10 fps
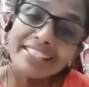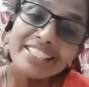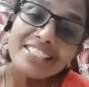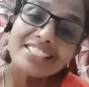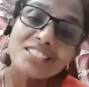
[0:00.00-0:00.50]

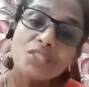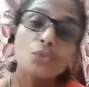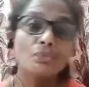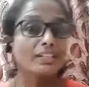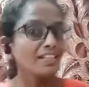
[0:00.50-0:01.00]
this you
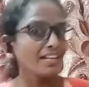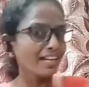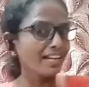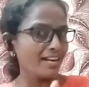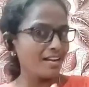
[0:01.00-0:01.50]
with the
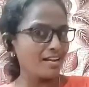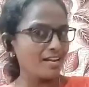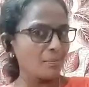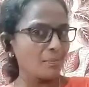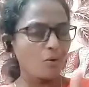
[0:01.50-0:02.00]

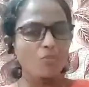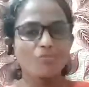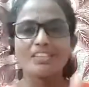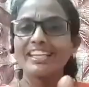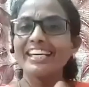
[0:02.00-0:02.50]
help of
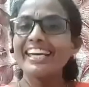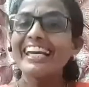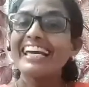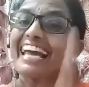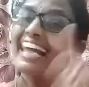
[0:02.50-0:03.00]
the
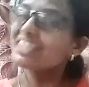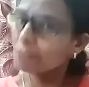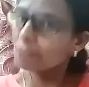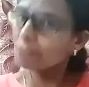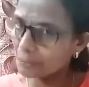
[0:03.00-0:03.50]

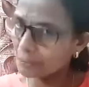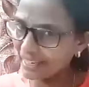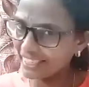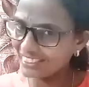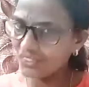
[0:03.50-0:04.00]

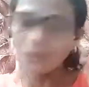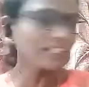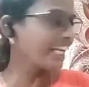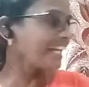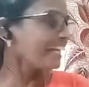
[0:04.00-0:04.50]
experiment.
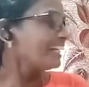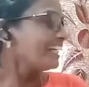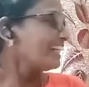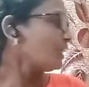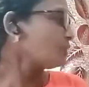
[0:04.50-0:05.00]
Okay. Now